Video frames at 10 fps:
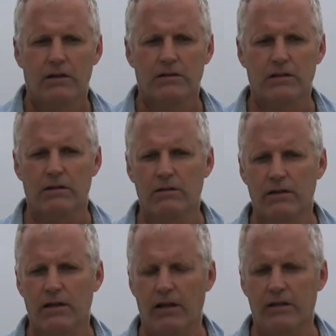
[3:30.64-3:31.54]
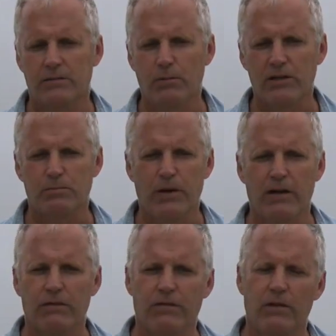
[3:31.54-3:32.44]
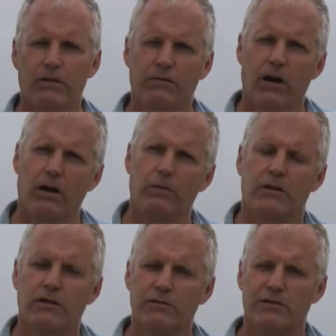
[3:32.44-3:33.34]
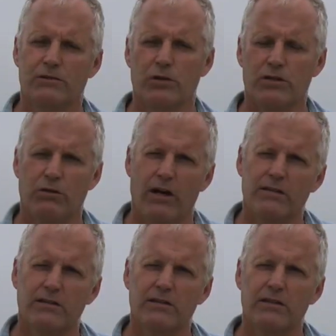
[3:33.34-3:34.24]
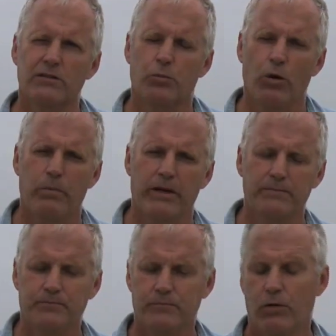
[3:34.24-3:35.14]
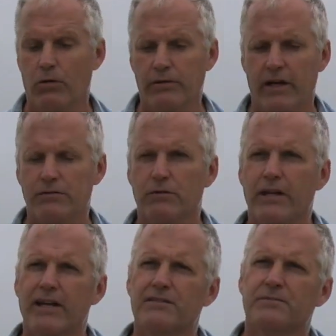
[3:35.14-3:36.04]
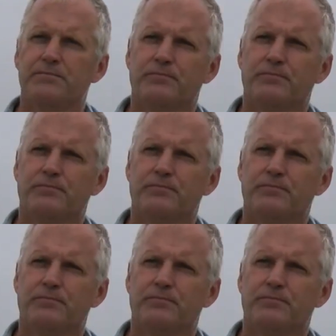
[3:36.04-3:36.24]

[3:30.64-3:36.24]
So it's much better for the environment using switchgrass than it is propane or natural gas.